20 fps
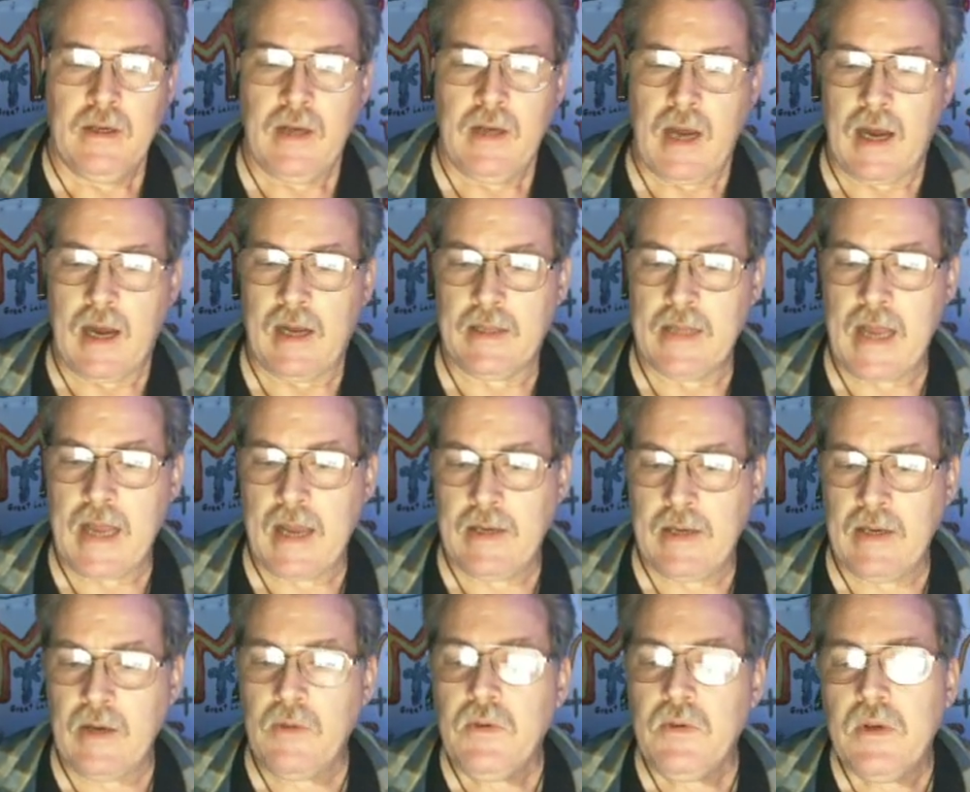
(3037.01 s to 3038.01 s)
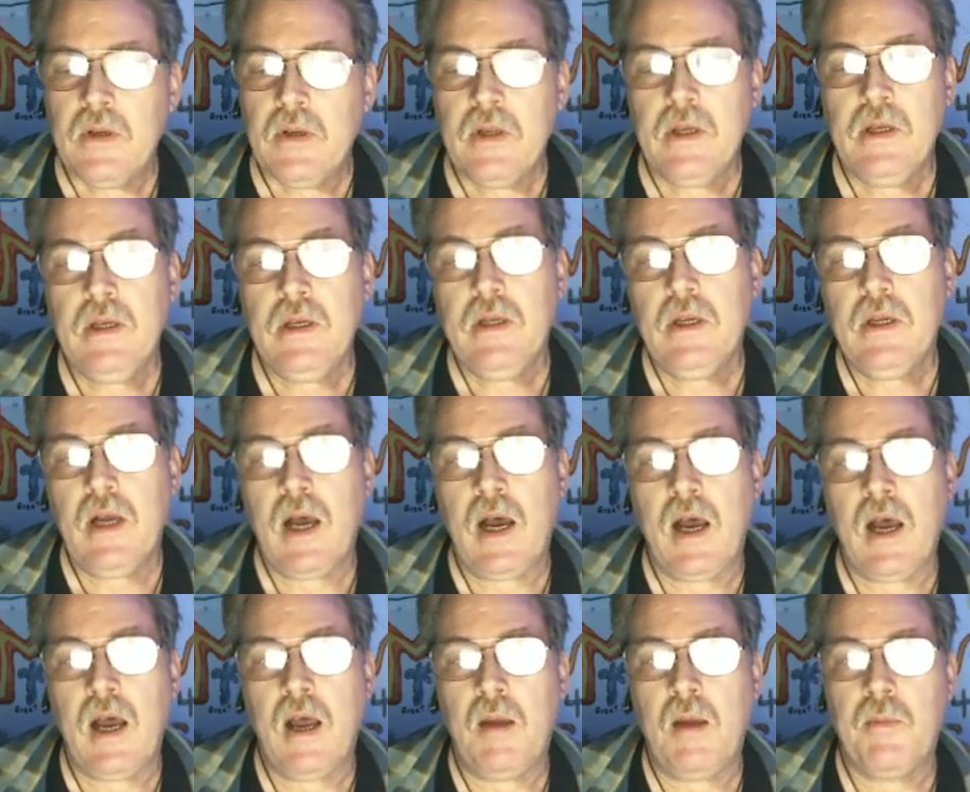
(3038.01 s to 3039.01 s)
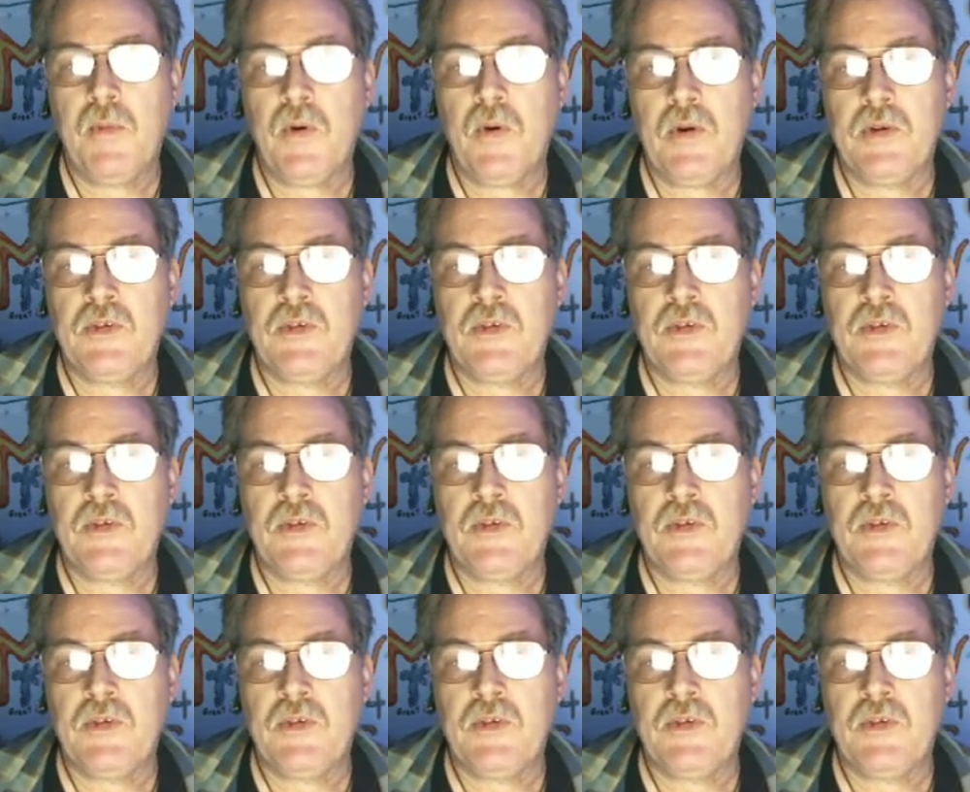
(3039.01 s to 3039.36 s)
on that note, I'm going